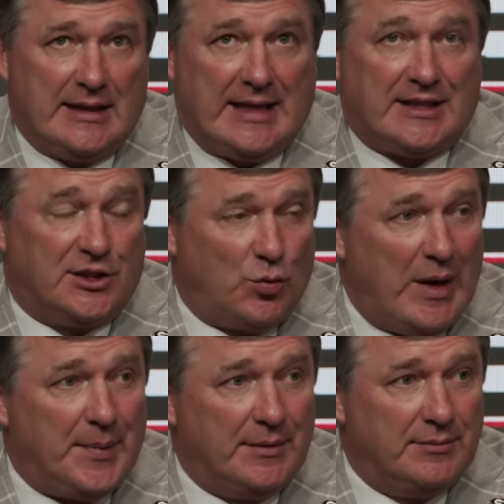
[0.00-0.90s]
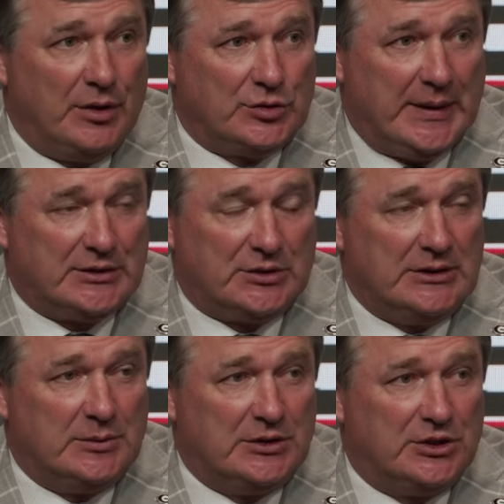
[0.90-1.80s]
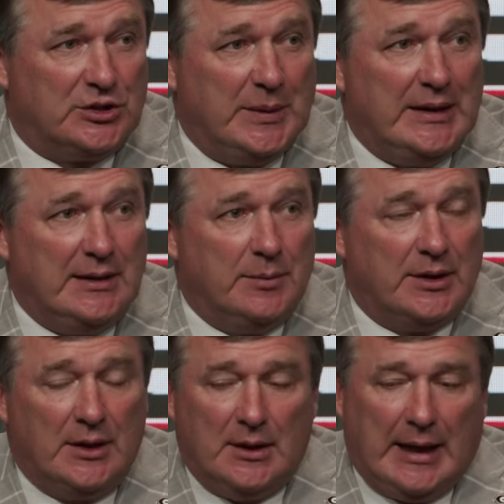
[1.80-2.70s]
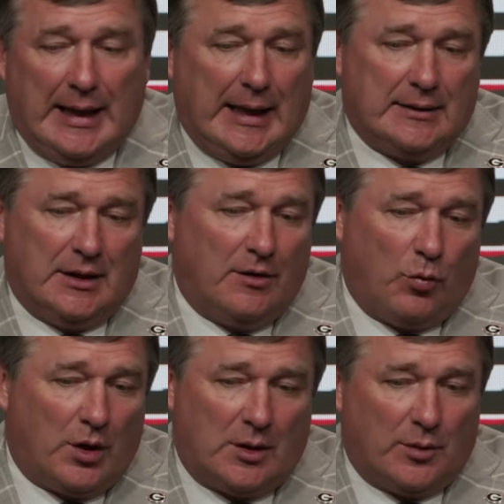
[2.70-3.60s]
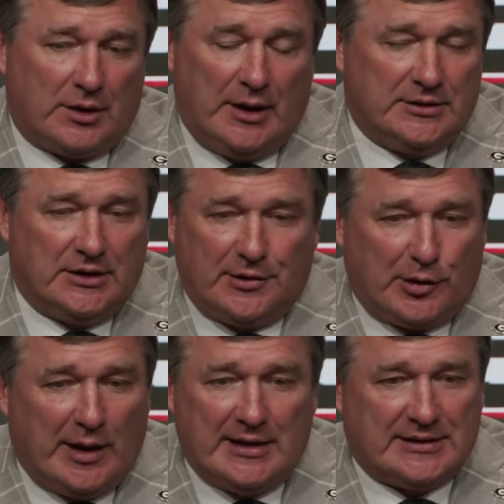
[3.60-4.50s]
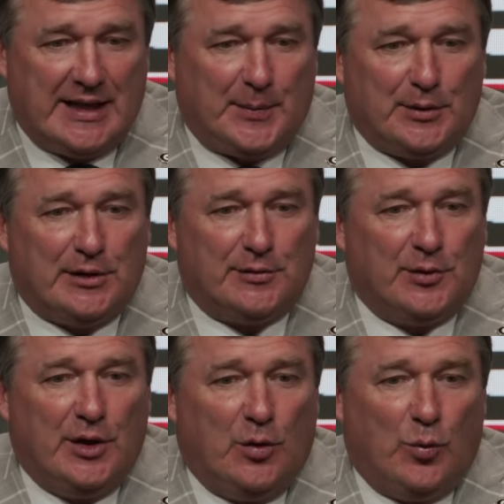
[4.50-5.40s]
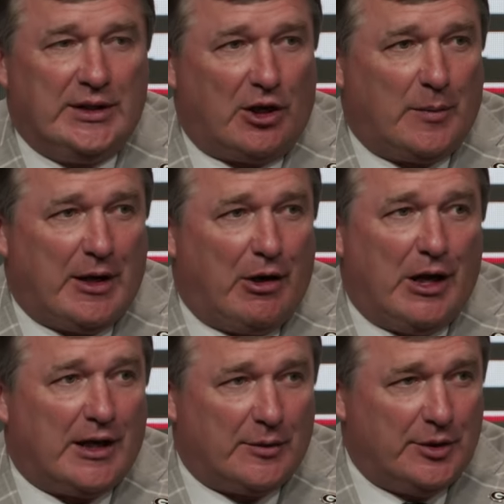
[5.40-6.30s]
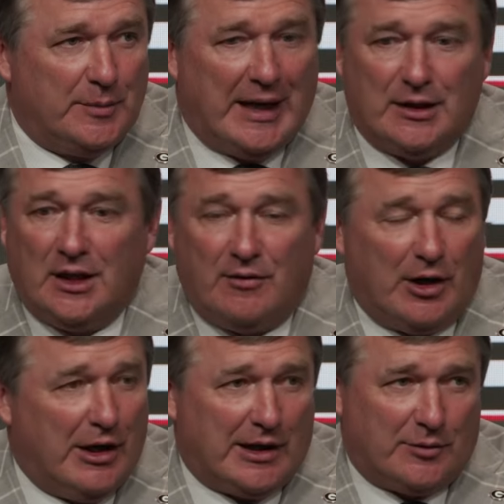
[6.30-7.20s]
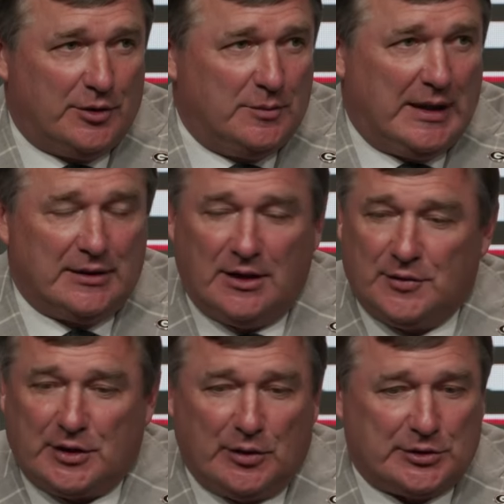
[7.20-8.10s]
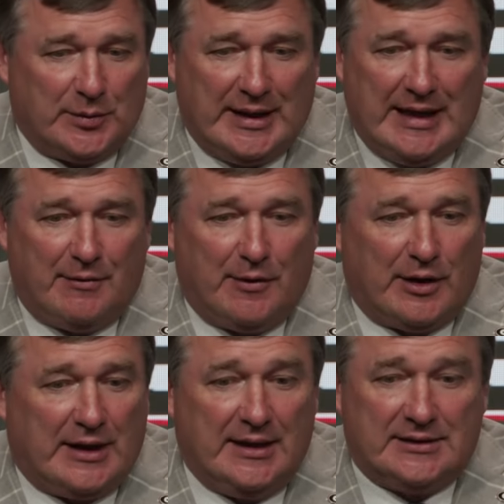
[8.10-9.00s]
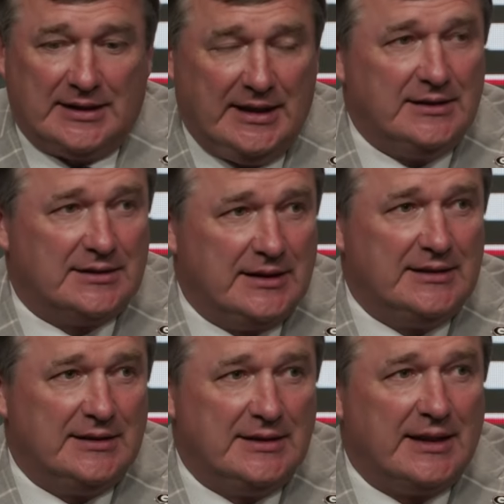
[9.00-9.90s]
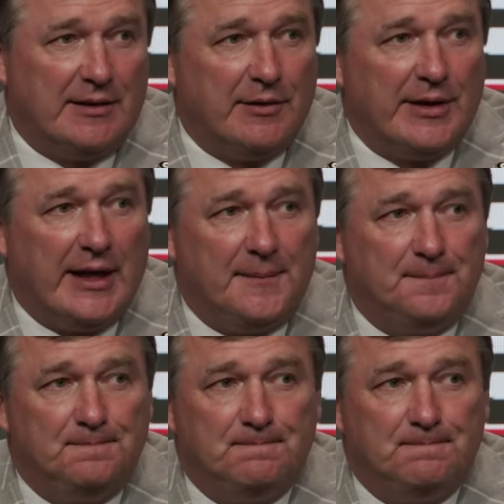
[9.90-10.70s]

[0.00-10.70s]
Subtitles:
that's his weapon on special teams is his speed. But I love working with Cole. He's another great example of, we talk about our locker room. I love our locker room. I love the culture we have of our kids, and he's indicative of that.